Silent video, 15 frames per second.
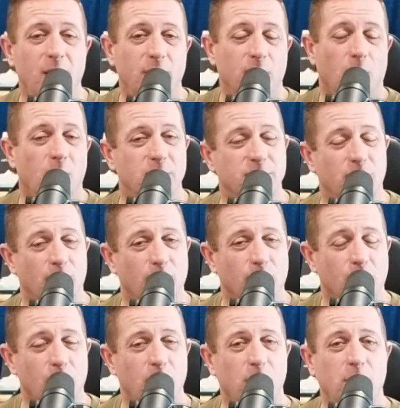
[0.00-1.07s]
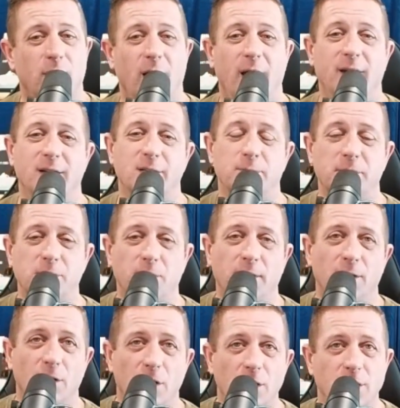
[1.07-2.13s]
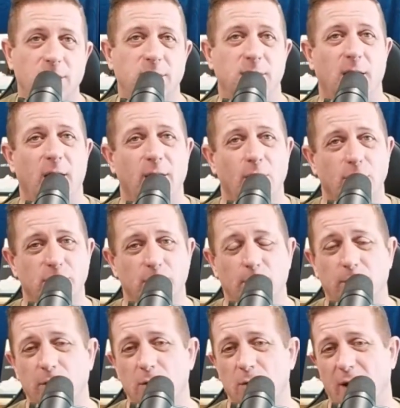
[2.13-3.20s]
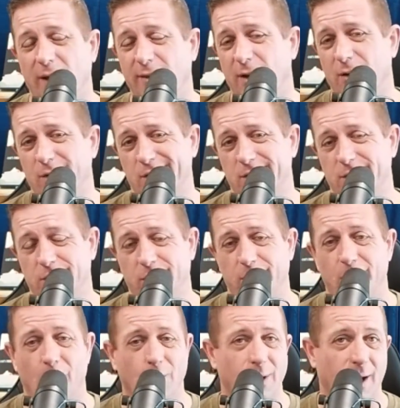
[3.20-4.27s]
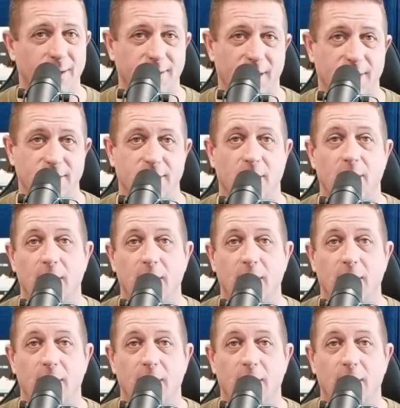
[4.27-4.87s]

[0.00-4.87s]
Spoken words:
the ones on Royal, and it's between Hooked and Ocean Blue, and there is no contest.